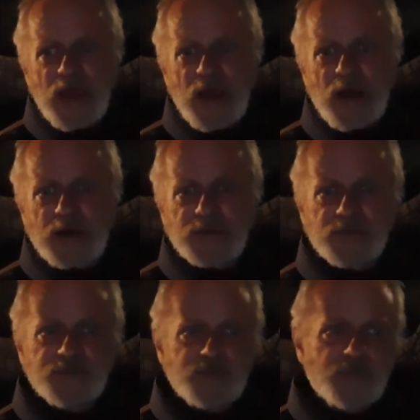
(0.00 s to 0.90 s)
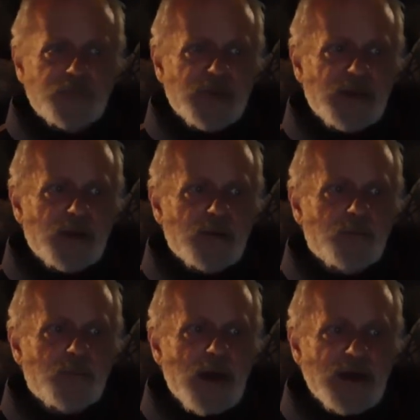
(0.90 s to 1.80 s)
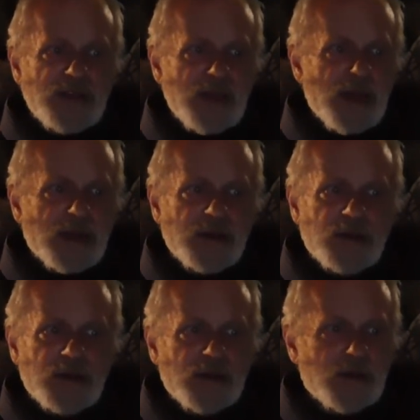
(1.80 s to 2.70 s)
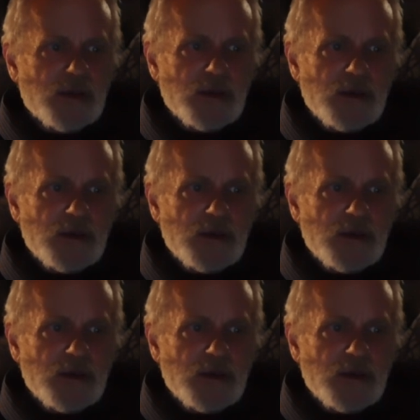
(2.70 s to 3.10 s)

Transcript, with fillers: Uh, but Pontiac, uh,